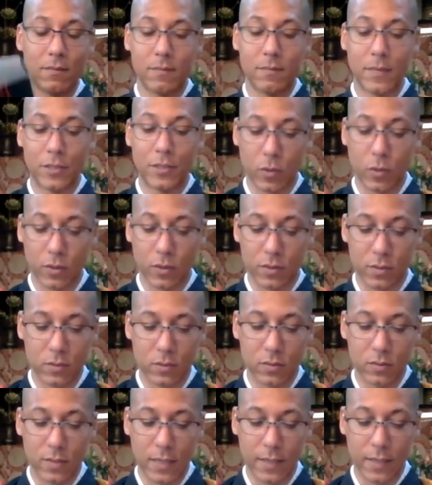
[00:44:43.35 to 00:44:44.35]
major works of
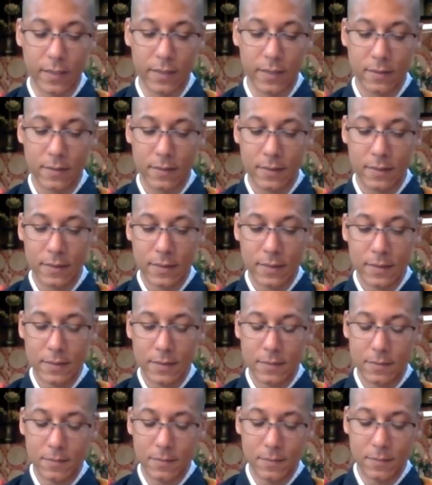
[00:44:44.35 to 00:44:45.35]
Kukai,
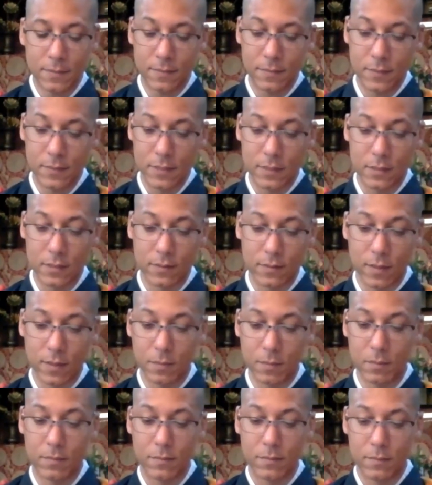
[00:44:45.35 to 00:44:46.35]
this is
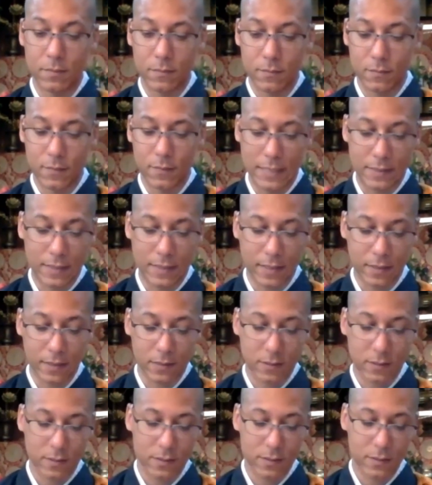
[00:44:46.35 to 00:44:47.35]
from that
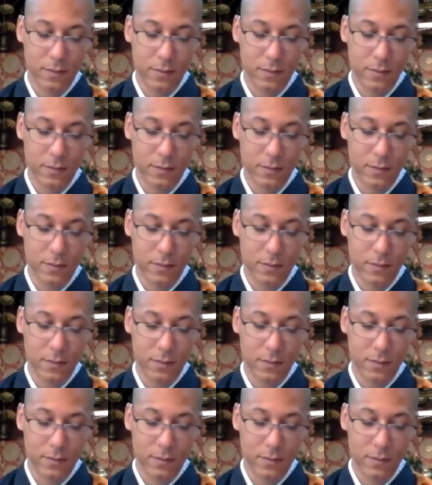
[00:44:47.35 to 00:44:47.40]
text.